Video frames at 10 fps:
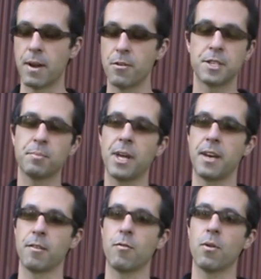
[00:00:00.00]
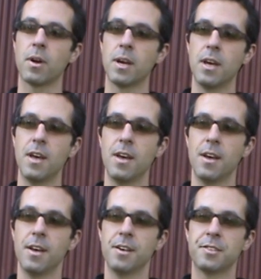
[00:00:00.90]
it's planning for.
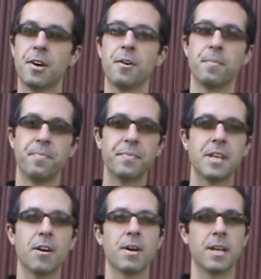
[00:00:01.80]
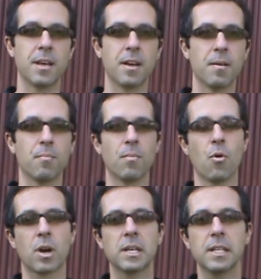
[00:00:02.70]
So, in a
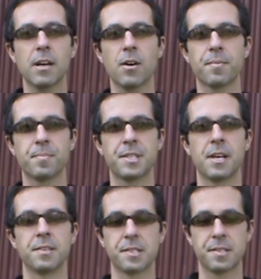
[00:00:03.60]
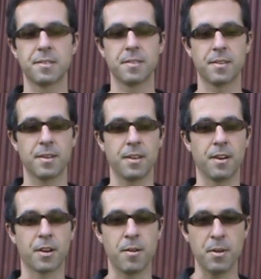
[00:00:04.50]
more clear sense,
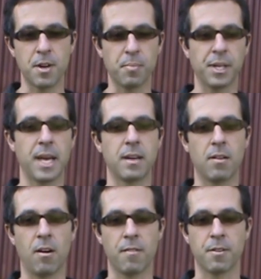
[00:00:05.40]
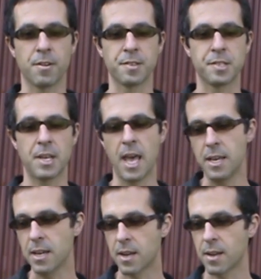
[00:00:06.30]
Community PlanIT offers
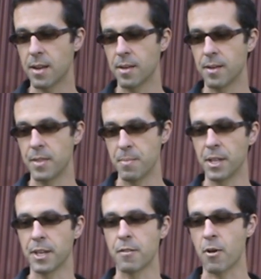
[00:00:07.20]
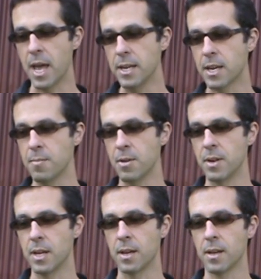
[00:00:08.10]
the ability for any
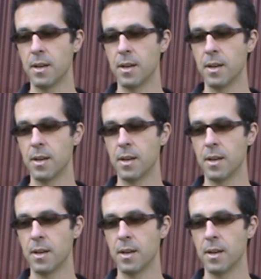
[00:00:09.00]
community